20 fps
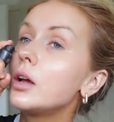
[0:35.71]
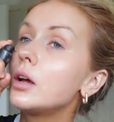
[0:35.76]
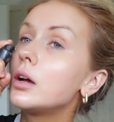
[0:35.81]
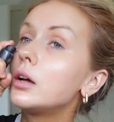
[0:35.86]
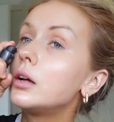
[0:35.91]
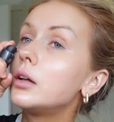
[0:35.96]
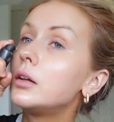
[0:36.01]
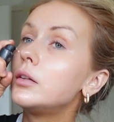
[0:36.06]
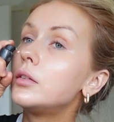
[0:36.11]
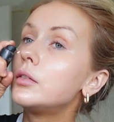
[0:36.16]

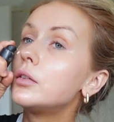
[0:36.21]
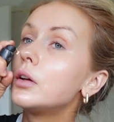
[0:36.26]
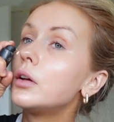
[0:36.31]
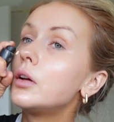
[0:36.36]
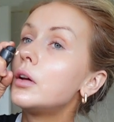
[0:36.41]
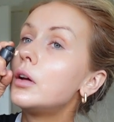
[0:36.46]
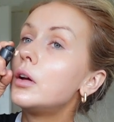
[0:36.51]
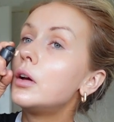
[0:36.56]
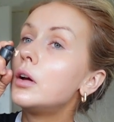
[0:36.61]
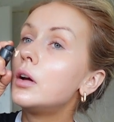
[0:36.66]
And
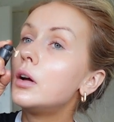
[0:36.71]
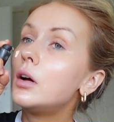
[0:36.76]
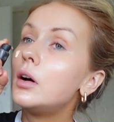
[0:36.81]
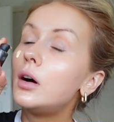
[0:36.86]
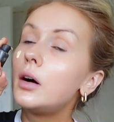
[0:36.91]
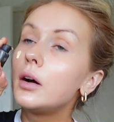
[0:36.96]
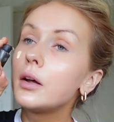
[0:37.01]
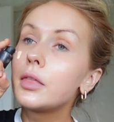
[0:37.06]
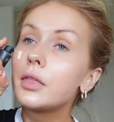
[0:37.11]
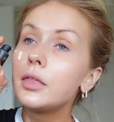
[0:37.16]

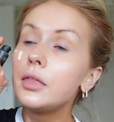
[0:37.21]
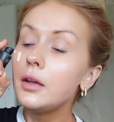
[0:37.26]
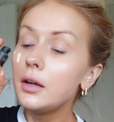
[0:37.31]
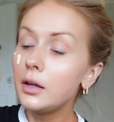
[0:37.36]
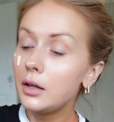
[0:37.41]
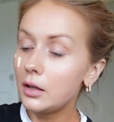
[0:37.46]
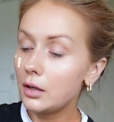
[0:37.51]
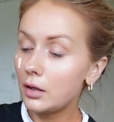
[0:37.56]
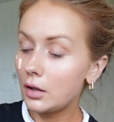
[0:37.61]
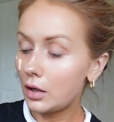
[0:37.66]
I
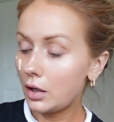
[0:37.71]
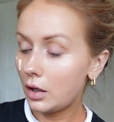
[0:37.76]
think